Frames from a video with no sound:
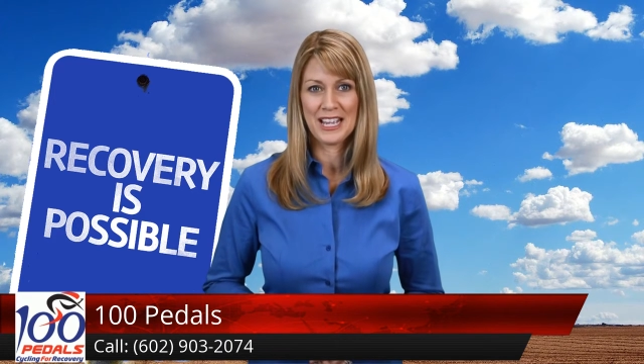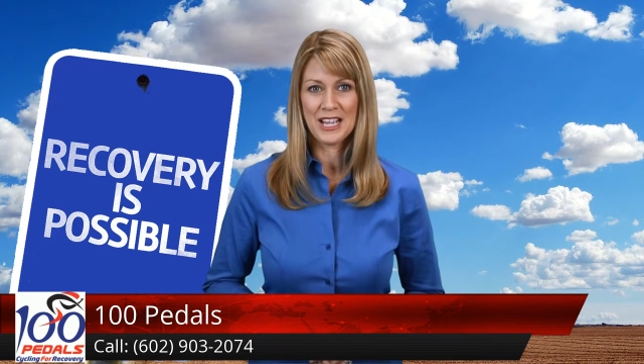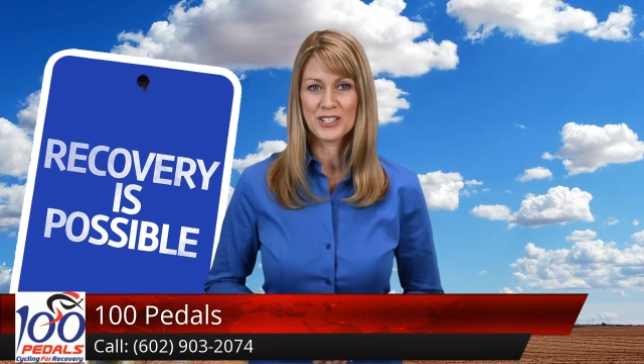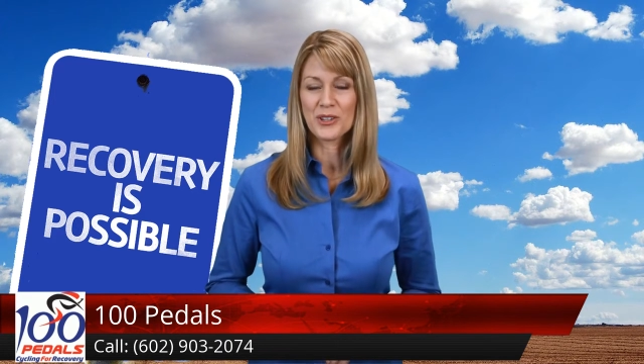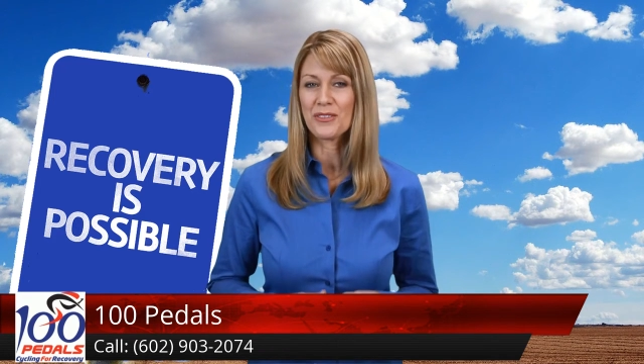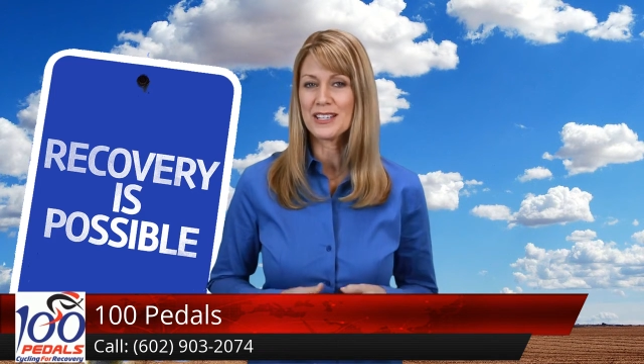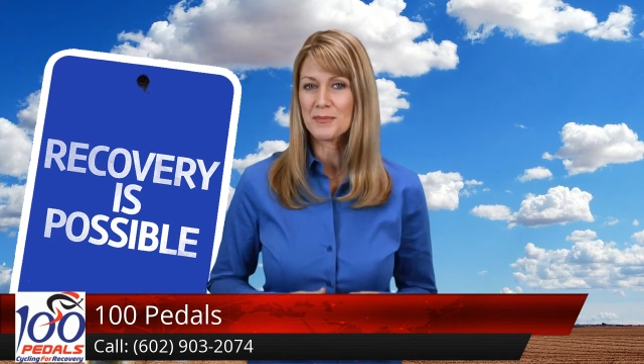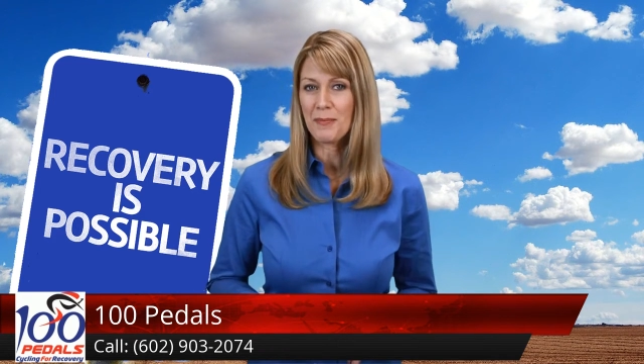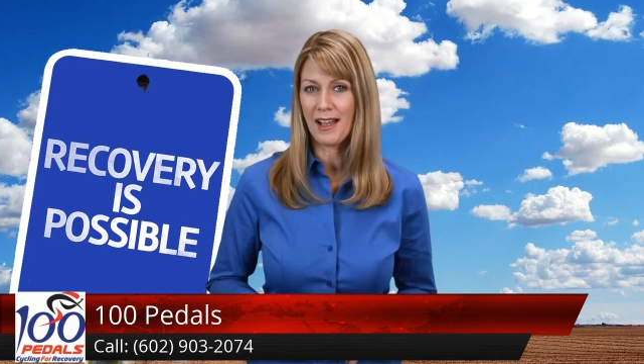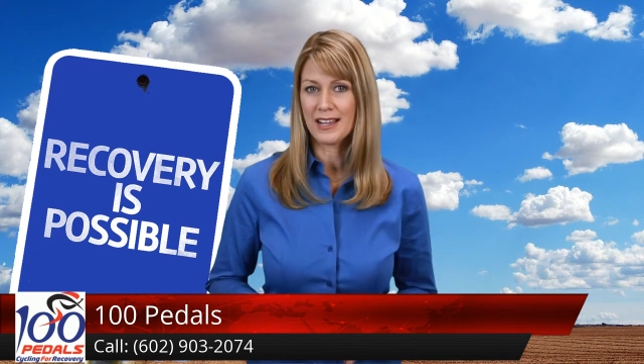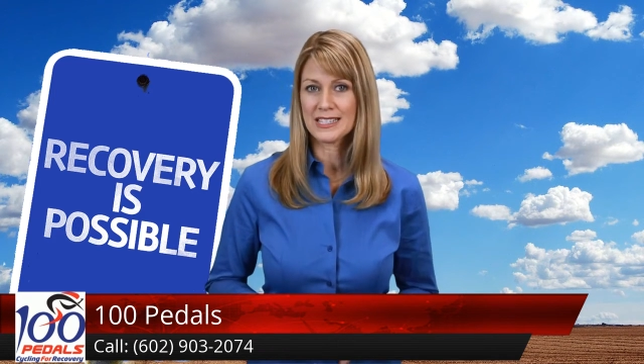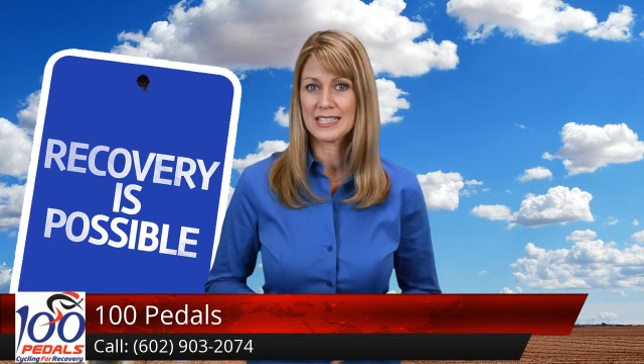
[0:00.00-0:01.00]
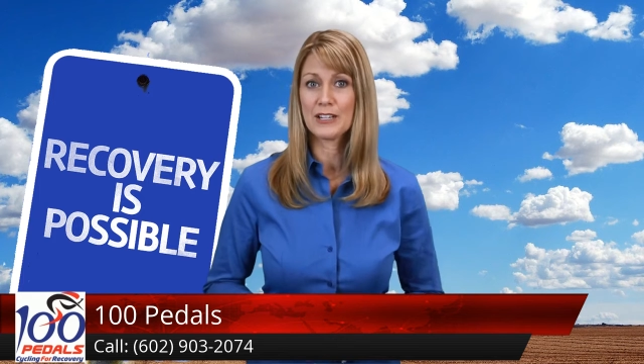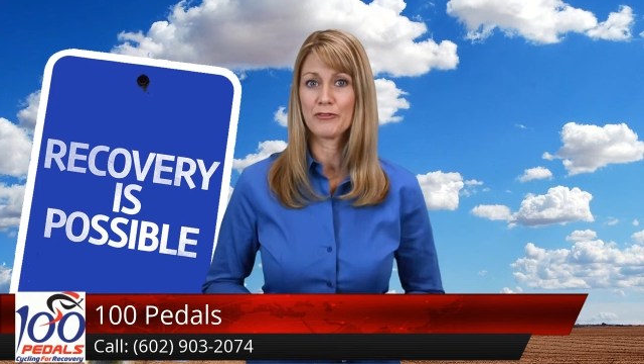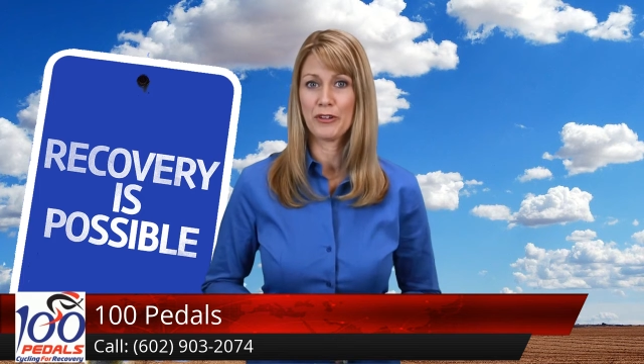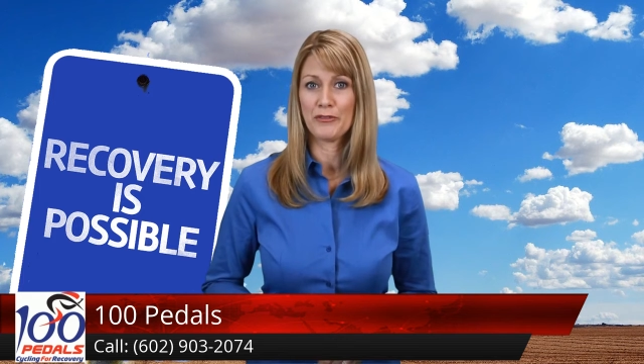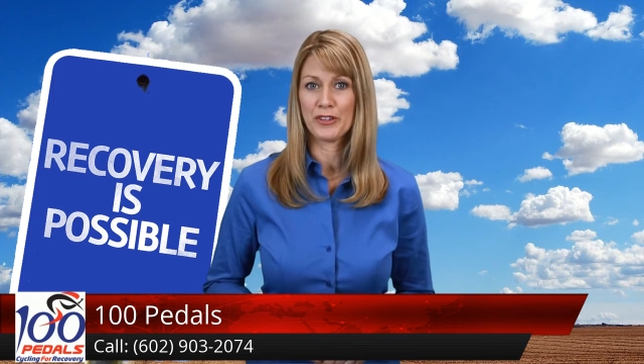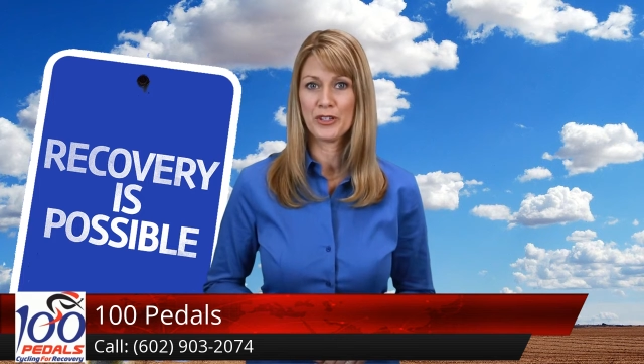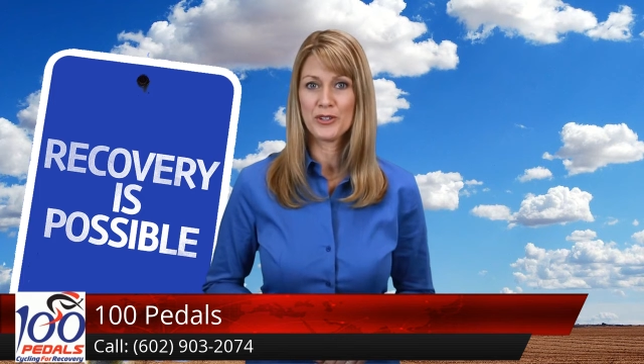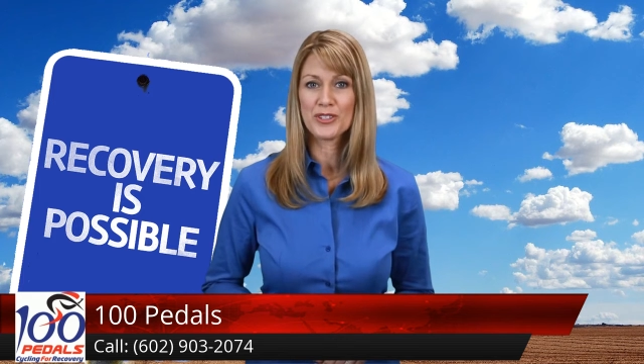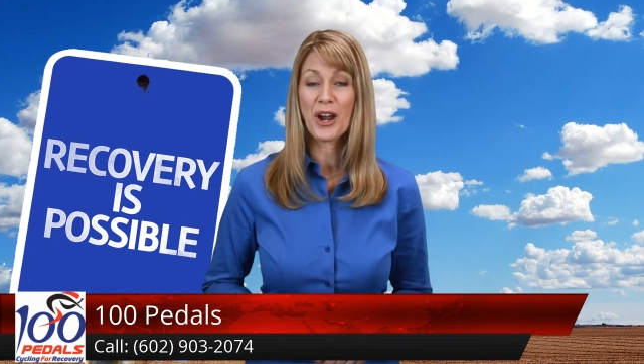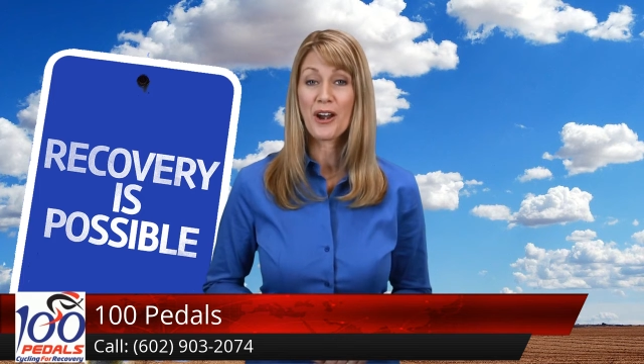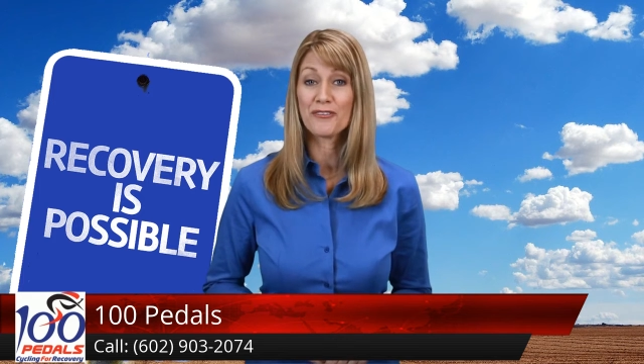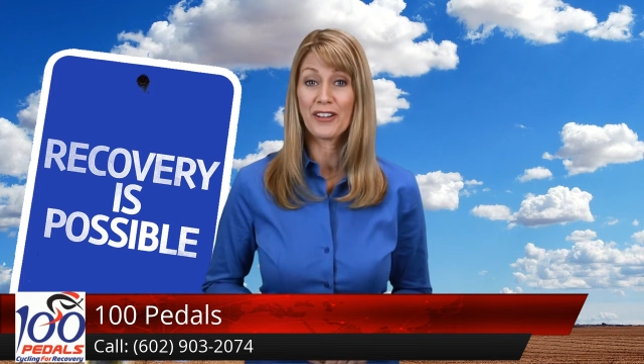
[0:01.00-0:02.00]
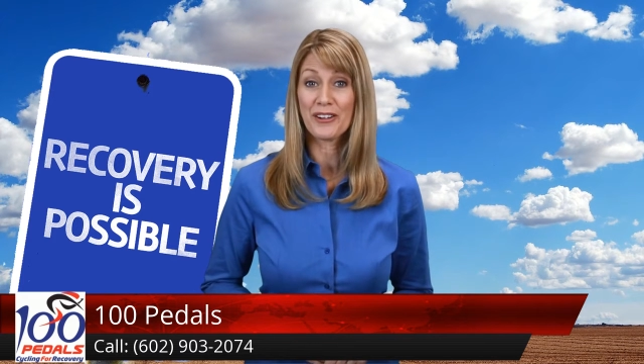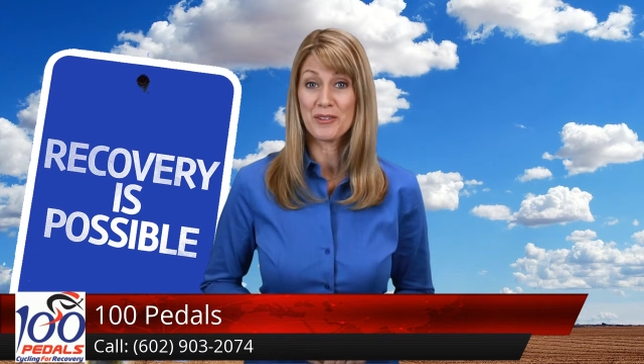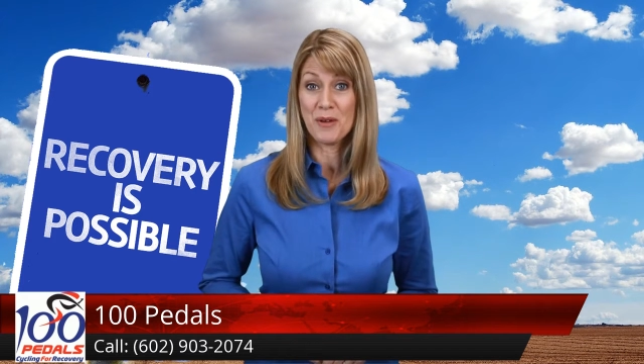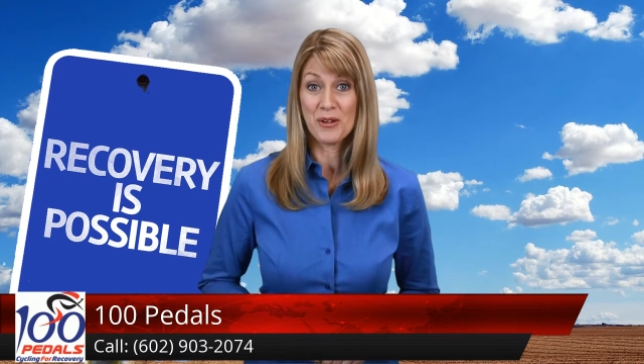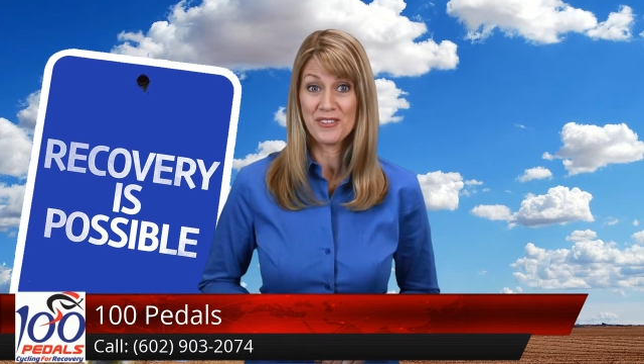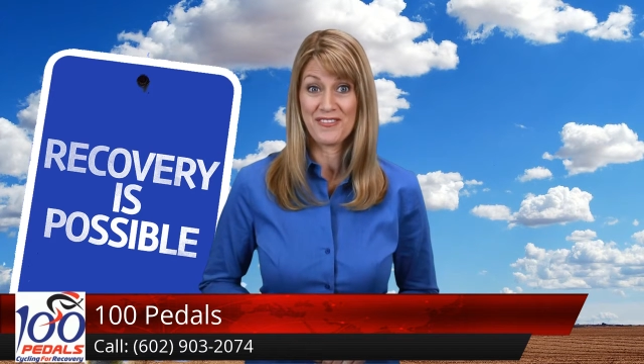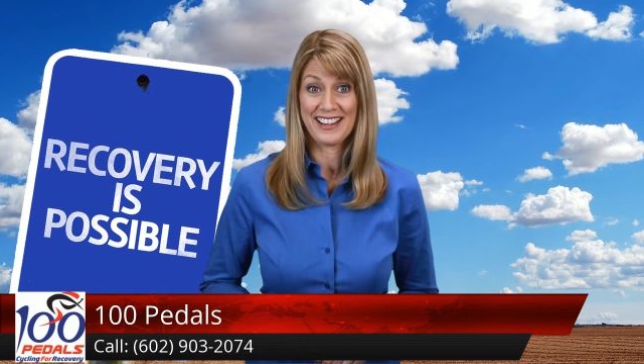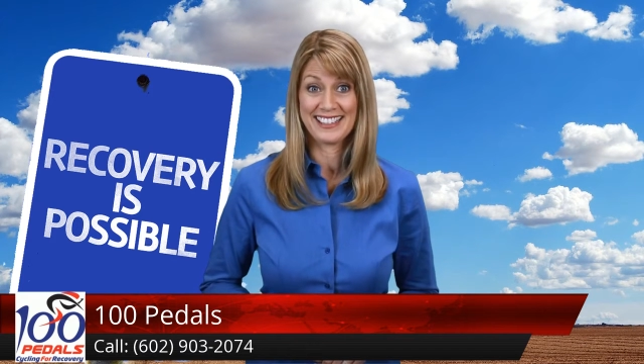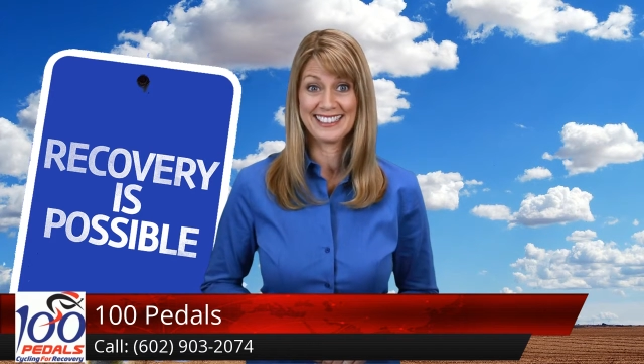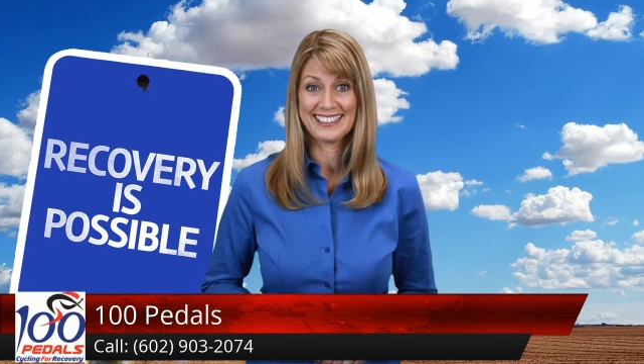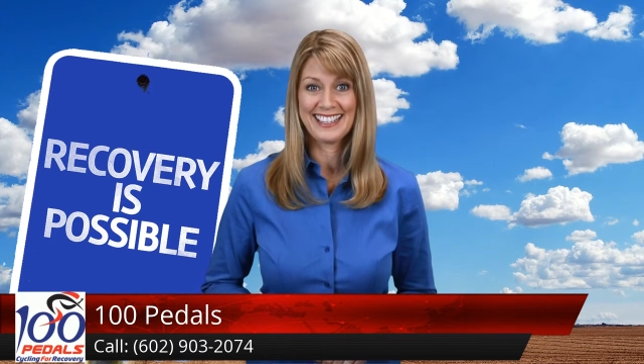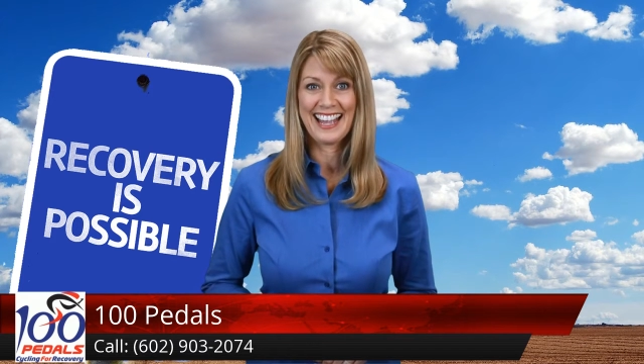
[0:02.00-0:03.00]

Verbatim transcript: so these positive reviews are very motivating.